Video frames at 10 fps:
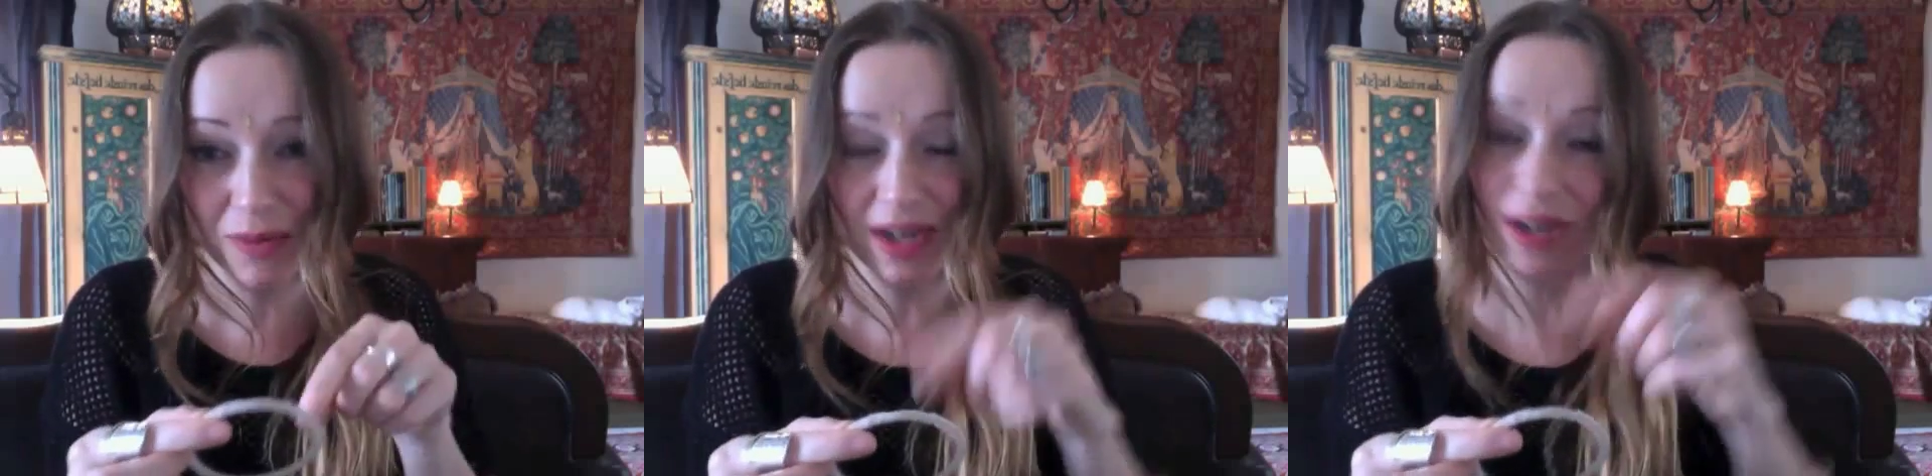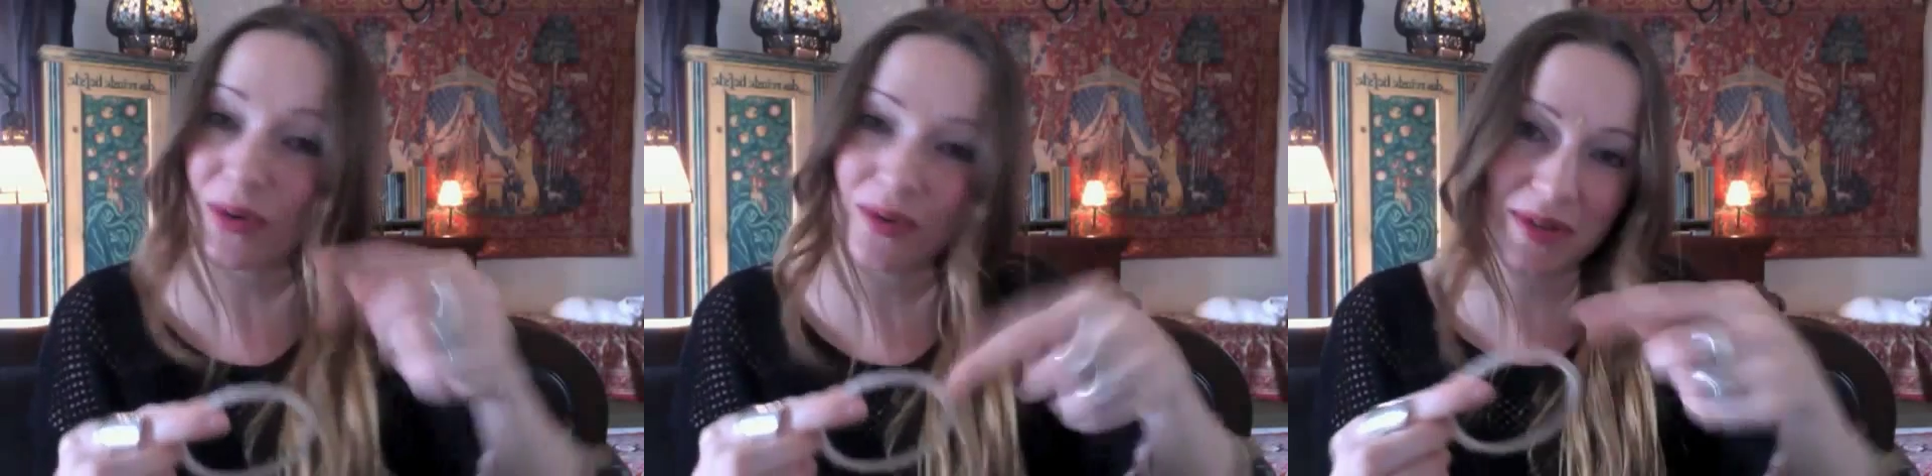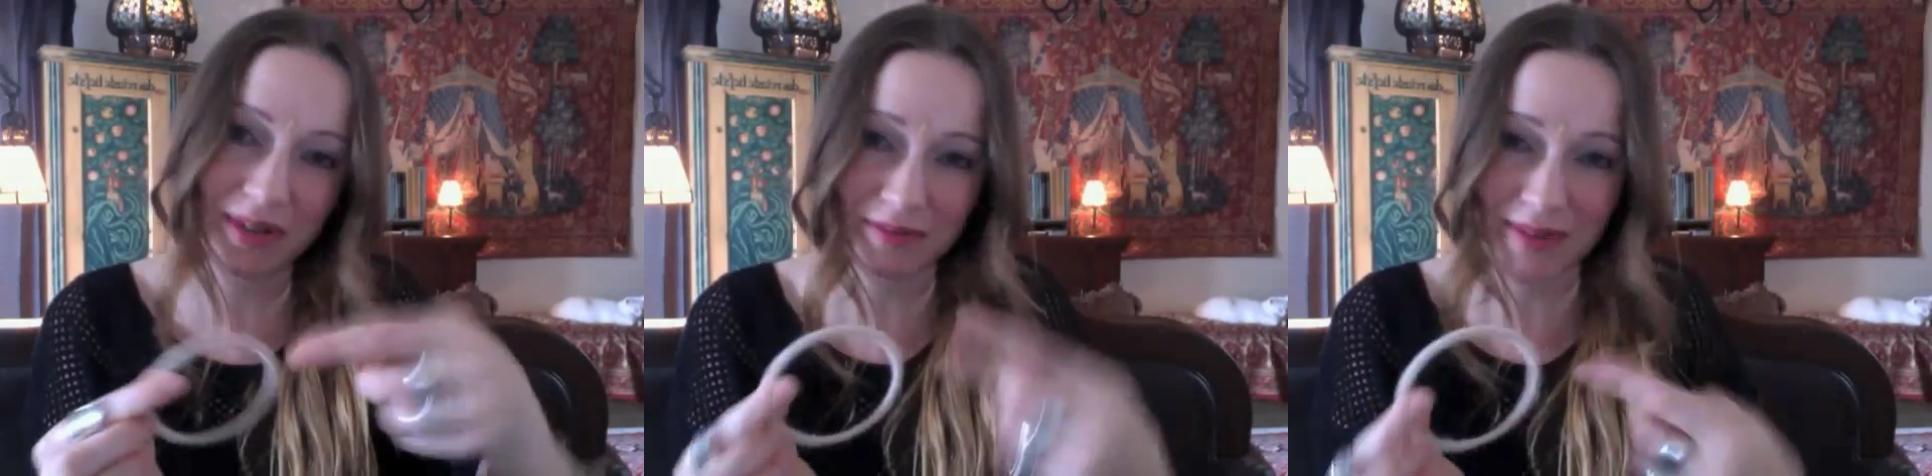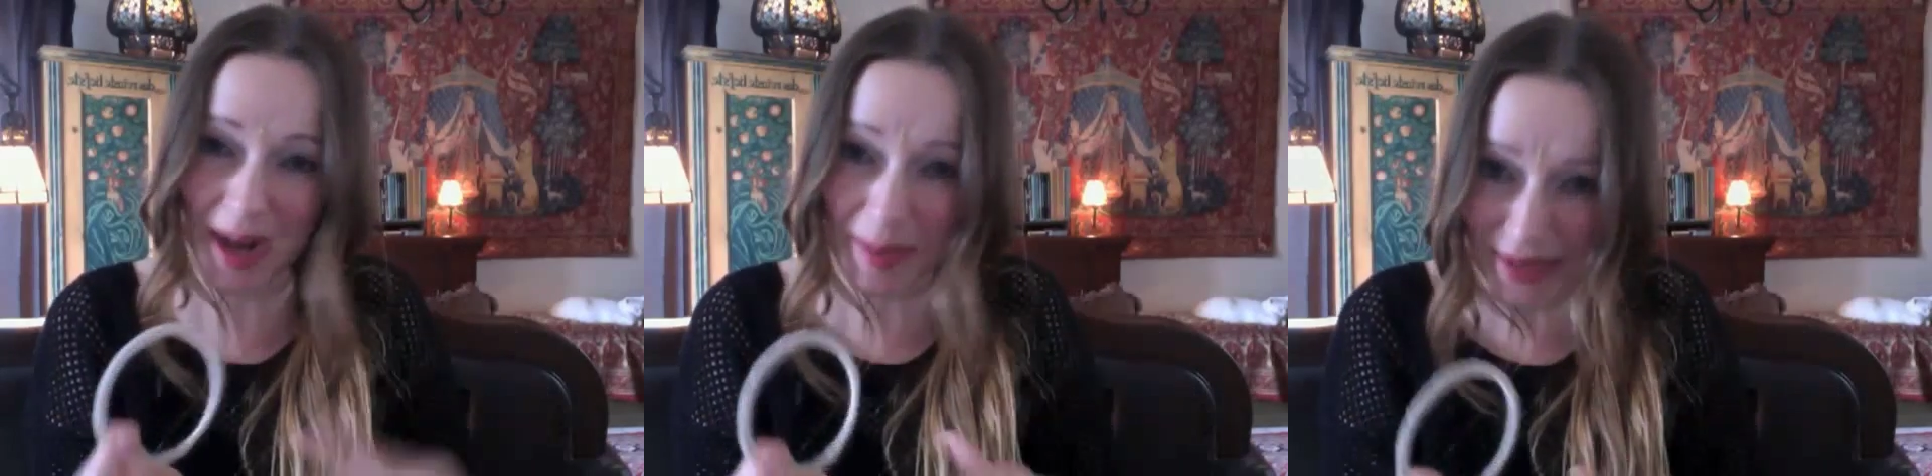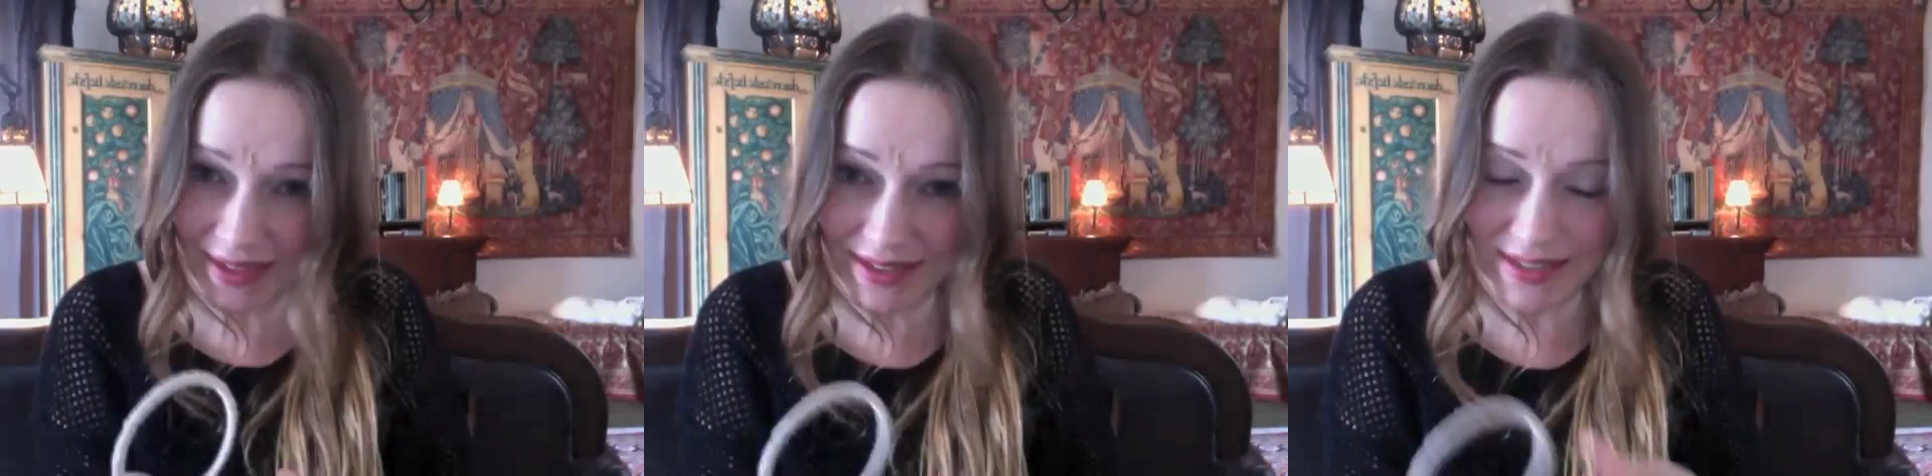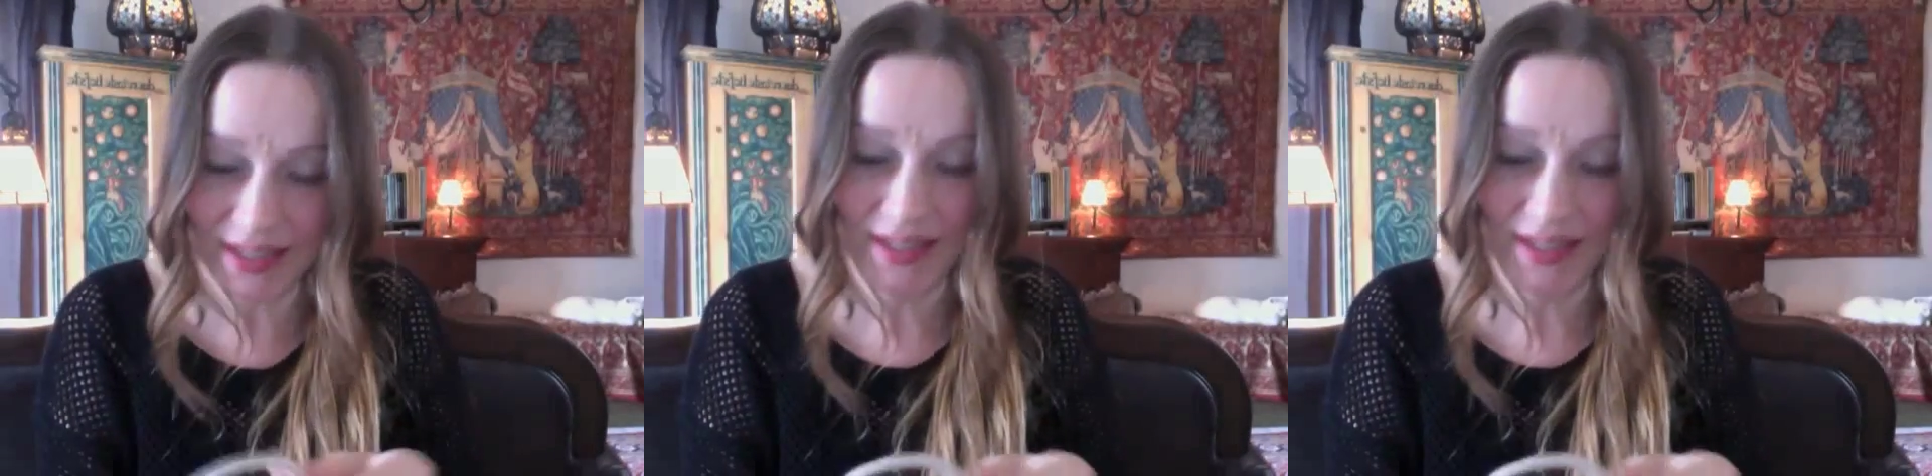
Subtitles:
work, or you could wrap it.